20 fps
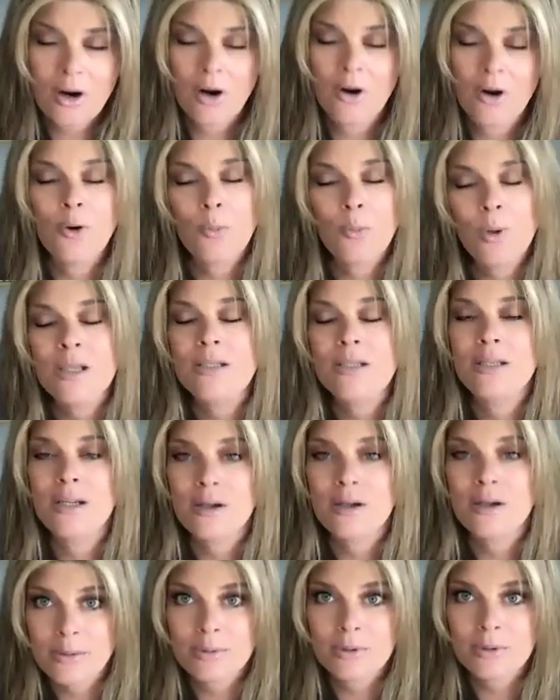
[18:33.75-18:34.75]
are the ones
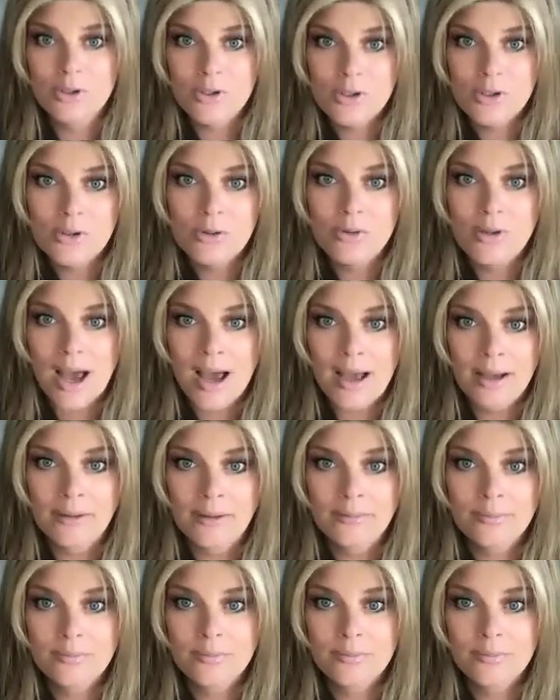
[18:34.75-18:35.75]
that are able to do
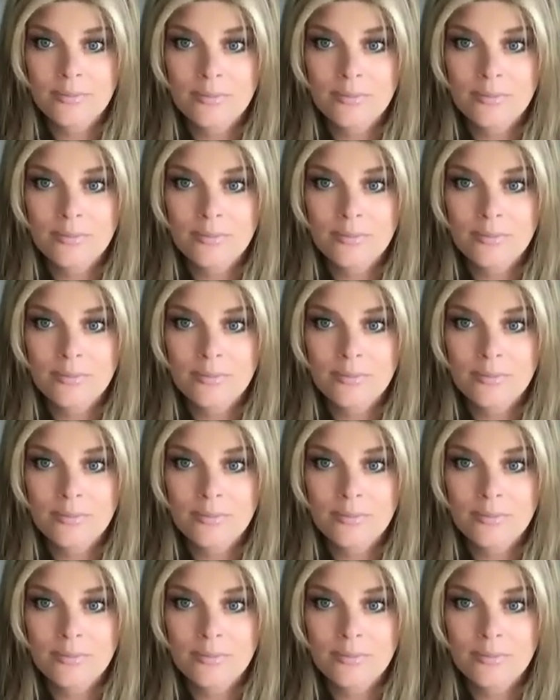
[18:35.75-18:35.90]
that.